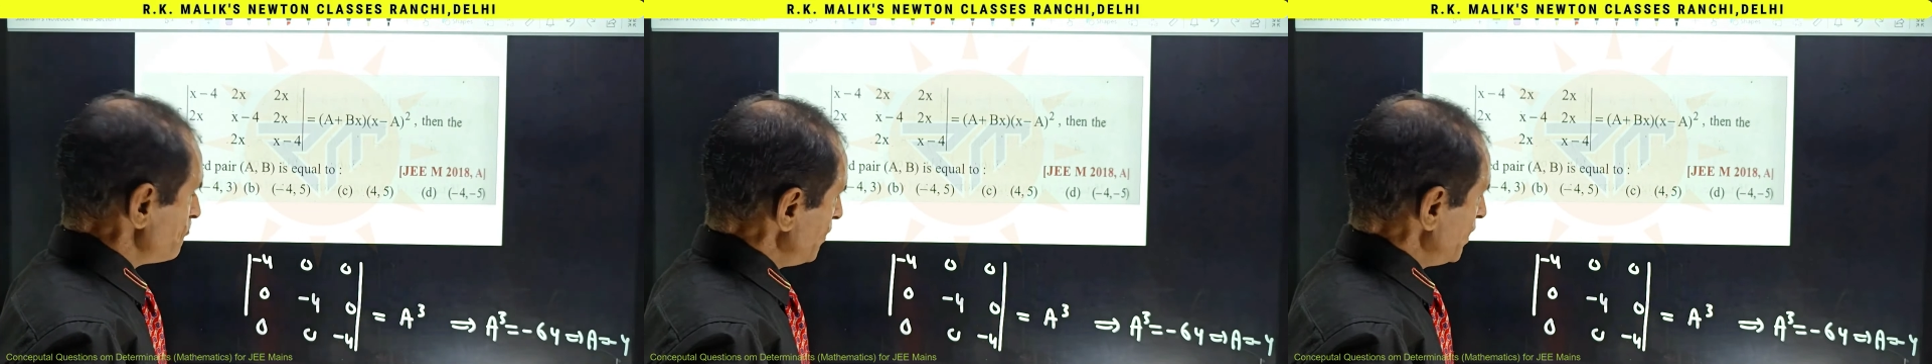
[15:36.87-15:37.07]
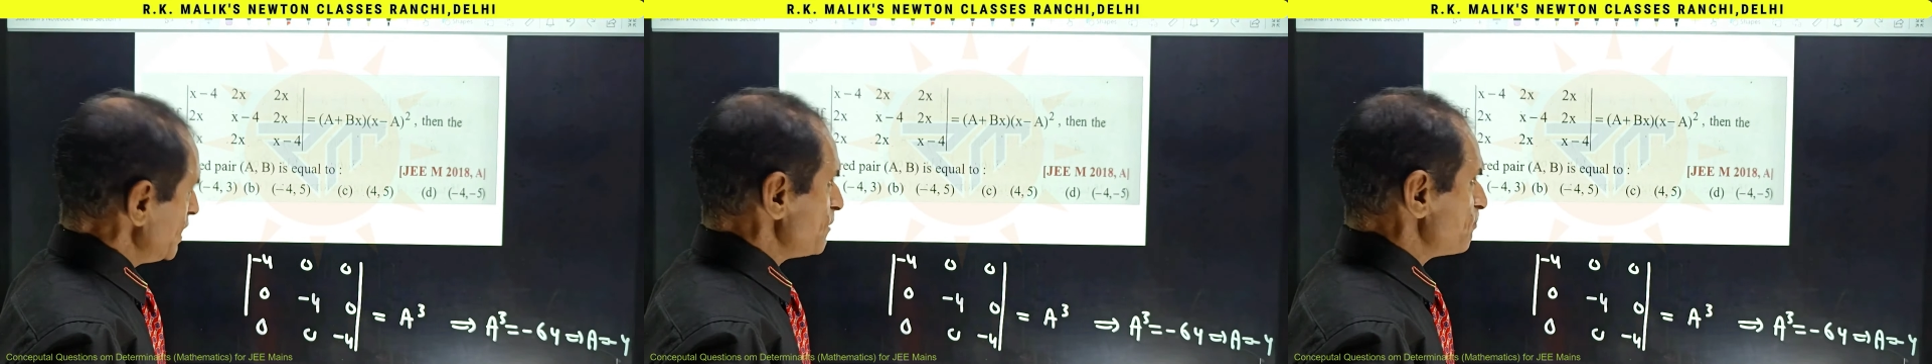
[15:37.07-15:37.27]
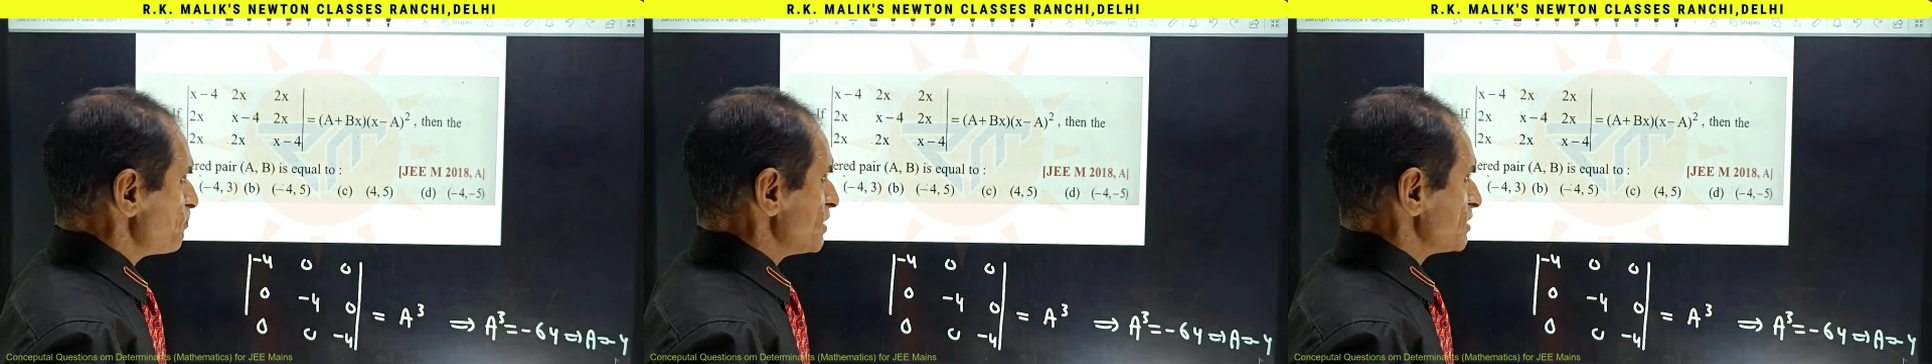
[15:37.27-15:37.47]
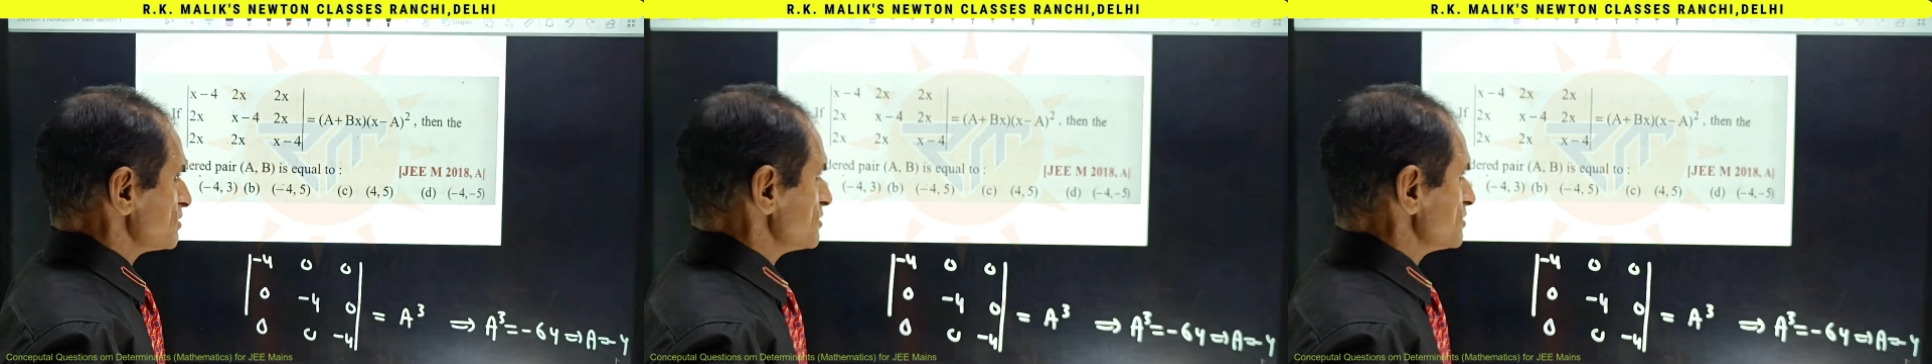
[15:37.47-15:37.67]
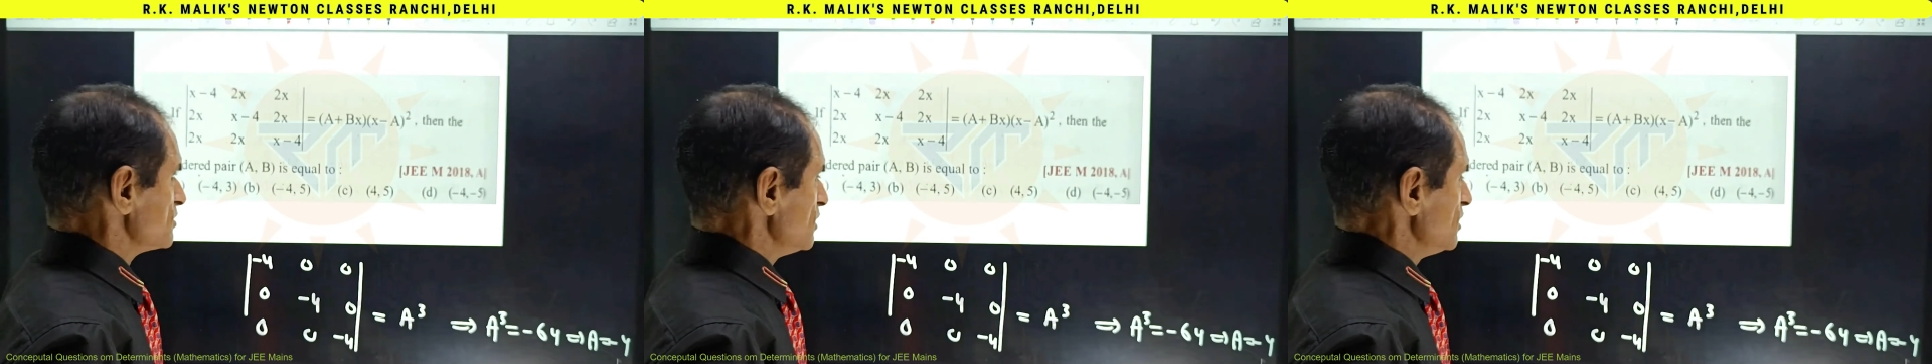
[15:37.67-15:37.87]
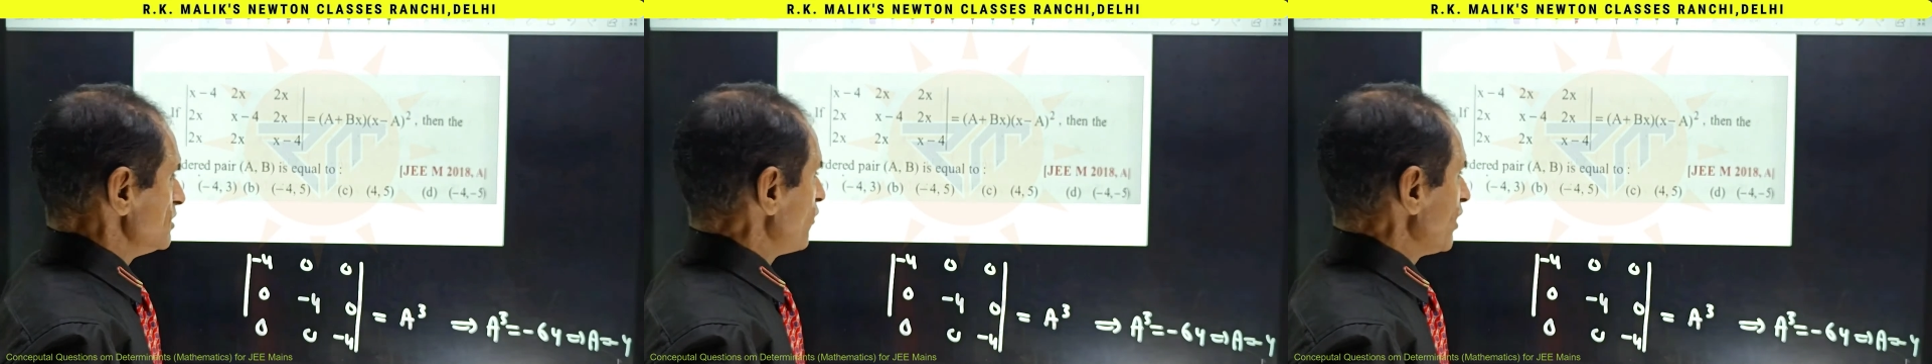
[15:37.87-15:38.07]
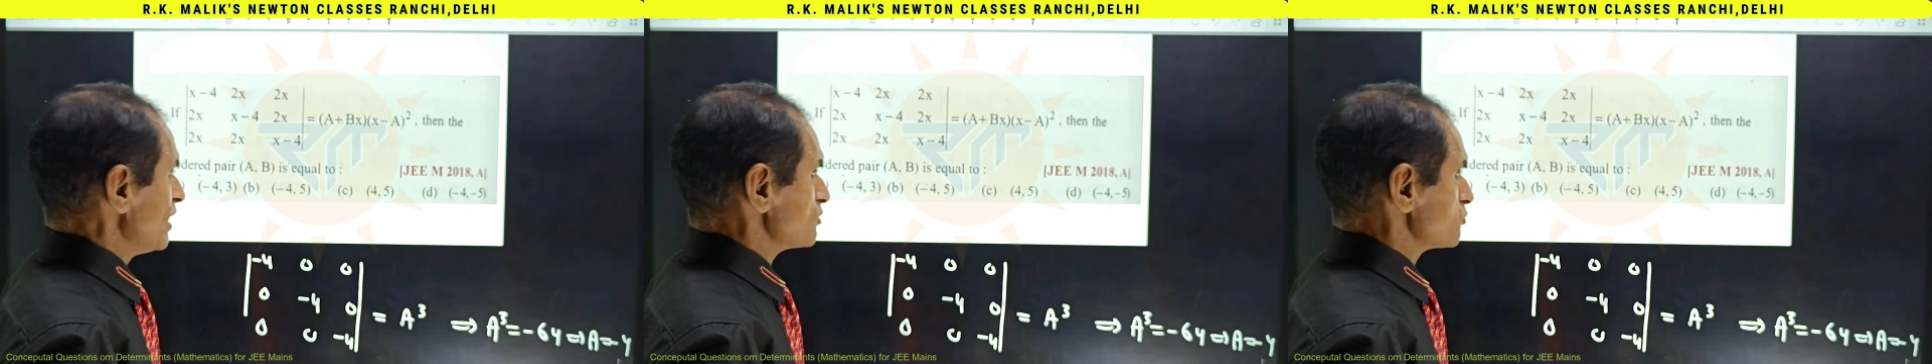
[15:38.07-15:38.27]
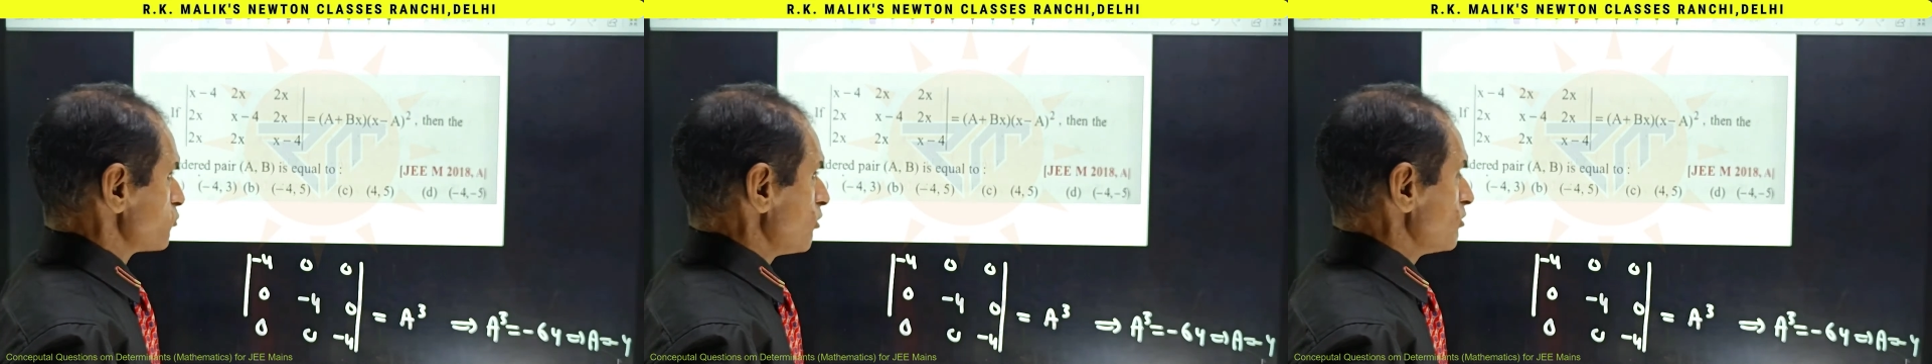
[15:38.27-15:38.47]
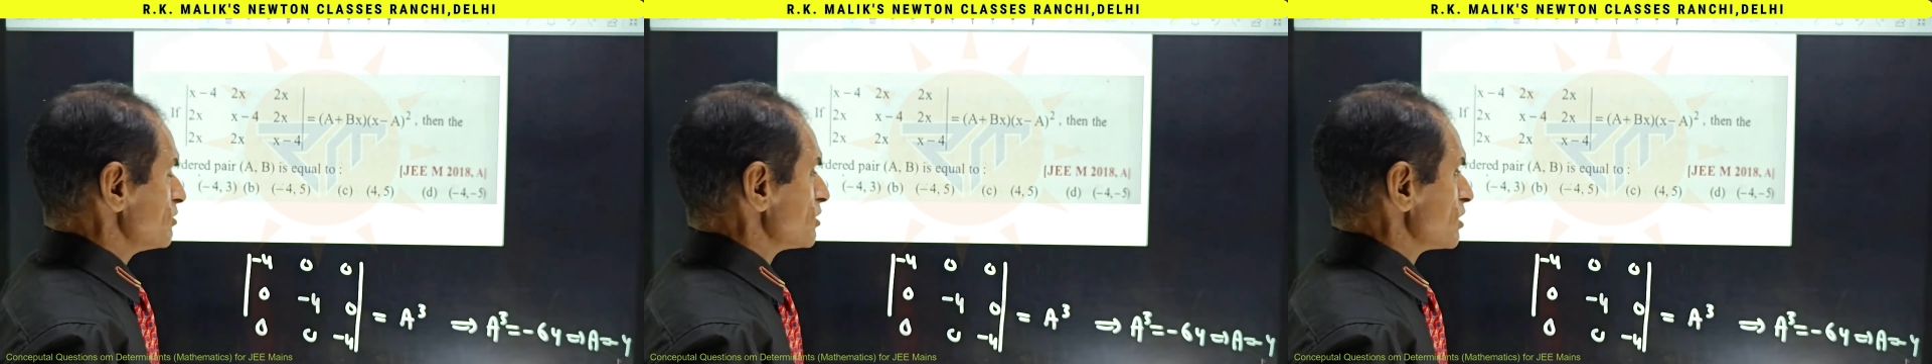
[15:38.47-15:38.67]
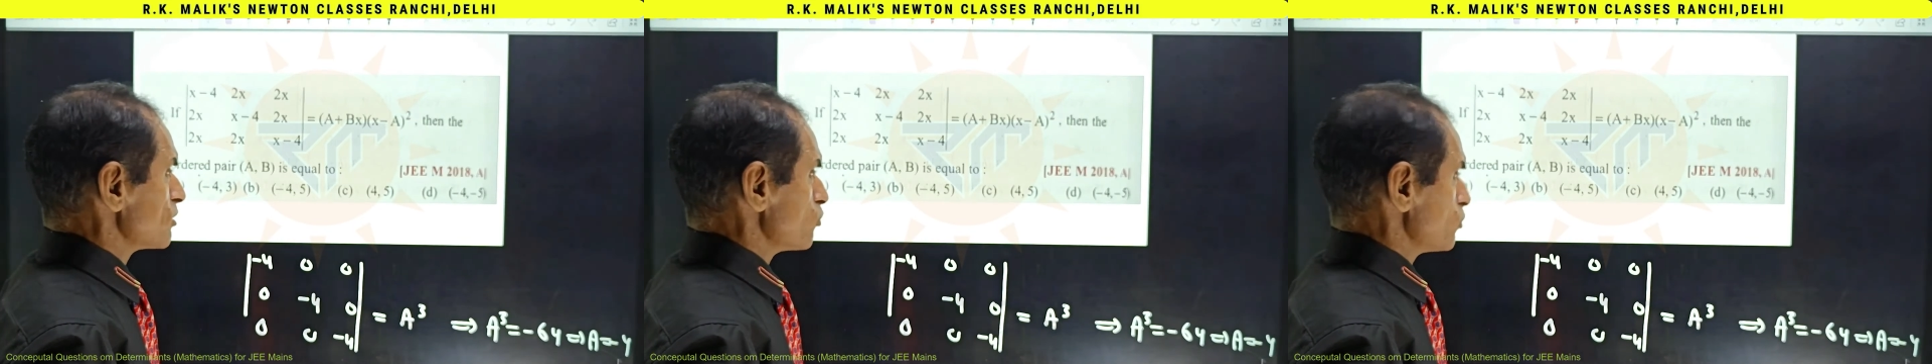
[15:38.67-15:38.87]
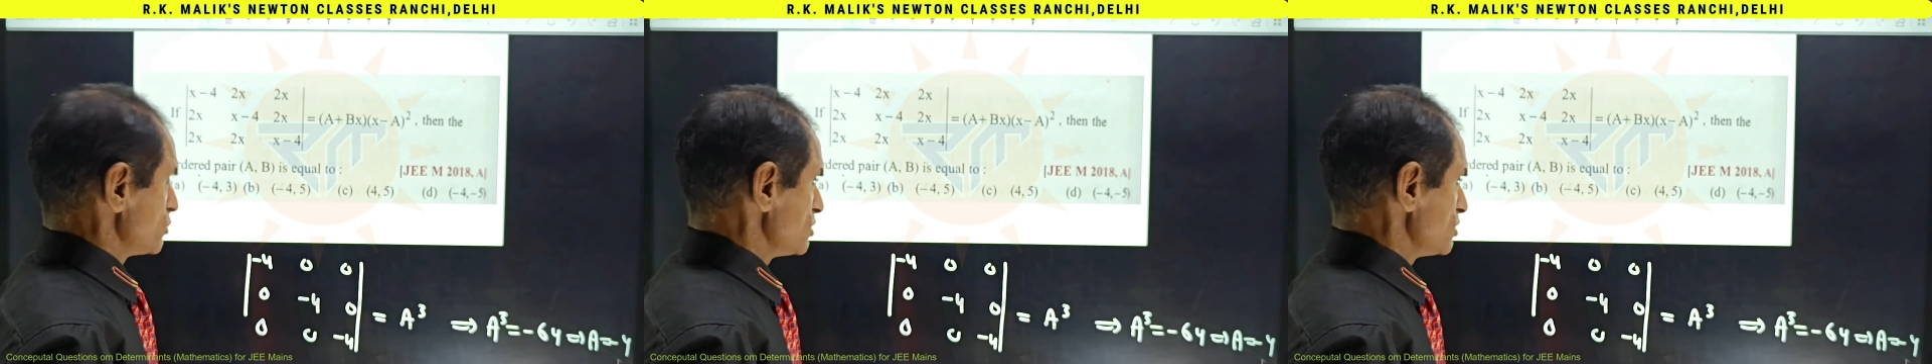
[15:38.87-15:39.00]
many places while solving the